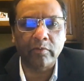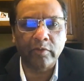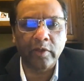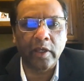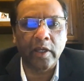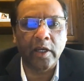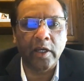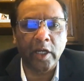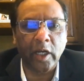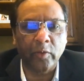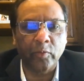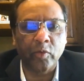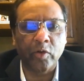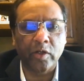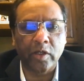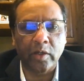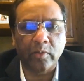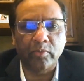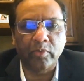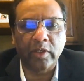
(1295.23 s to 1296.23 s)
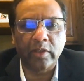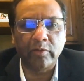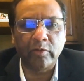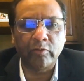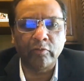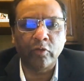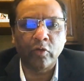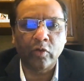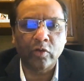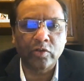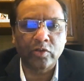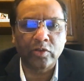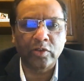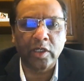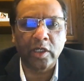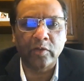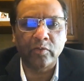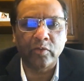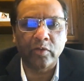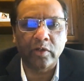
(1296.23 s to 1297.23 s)
We are a network company. We focus on
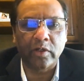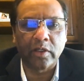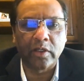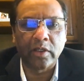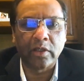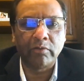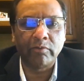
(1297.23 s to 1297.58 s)
network.